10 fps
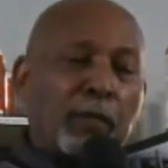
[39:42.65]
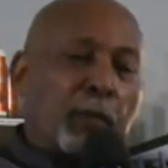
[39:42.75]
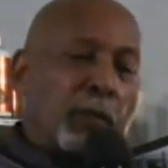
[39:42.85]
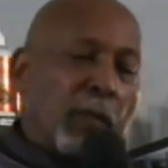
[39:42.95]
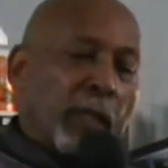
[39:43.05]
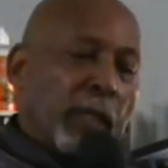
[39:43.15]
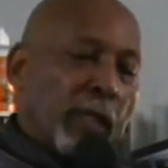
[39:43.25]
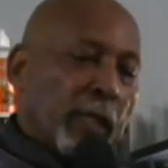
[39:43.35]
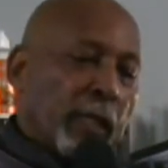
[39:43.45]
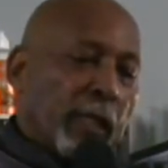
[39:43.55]
If you
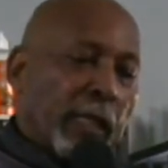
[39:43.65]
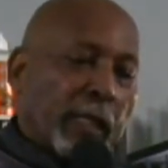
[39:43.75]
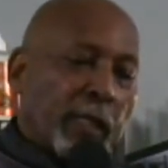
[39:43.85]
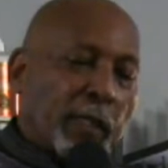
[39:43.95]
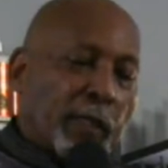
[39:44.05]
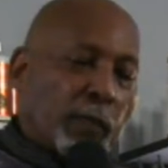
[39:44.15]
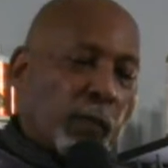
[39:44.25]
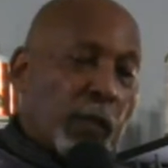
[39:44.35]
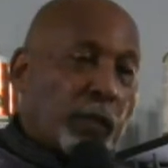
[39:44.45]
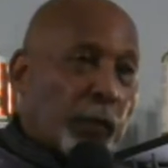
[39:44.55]
look at the
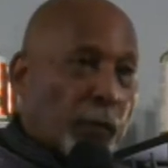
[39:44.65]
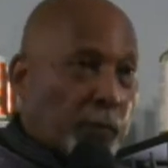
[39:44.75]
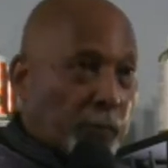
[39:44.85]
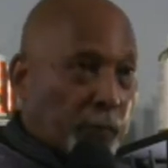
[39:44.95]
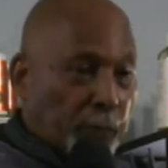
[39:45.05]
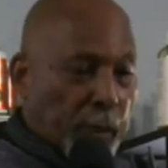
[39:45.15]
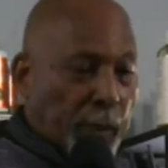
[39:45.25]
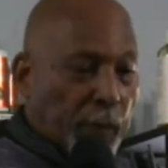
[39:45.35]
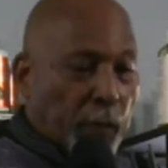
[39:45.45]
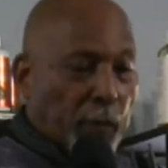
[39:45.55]
word for
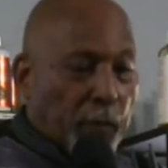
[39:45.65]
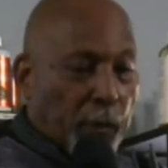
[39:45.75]
people,